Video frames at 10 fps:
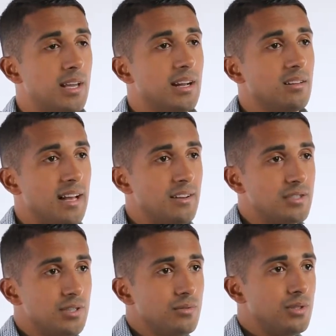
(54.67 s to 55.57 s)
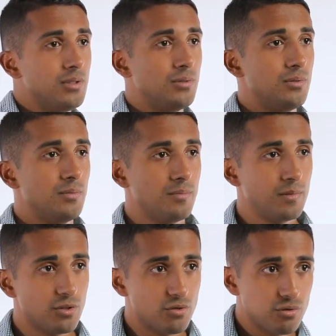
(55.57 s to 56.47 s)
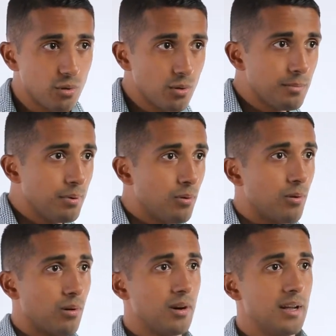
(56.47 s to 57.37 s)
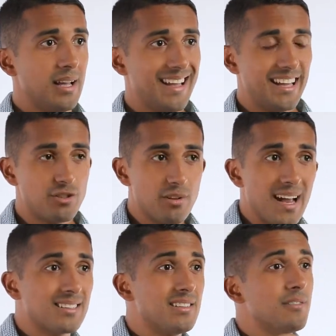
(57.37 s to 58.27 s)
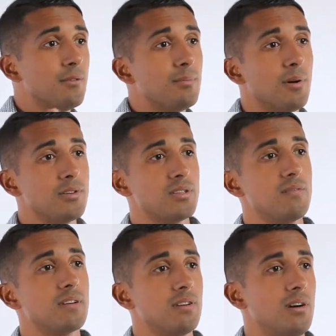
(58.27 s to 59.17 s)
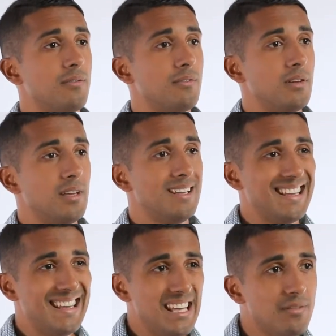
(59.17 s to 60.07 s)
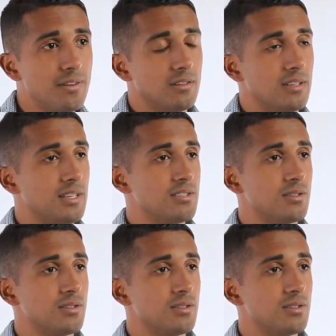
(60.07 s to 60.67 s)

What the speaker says: it allows you to control the pour, extract different parts of the coffee evenly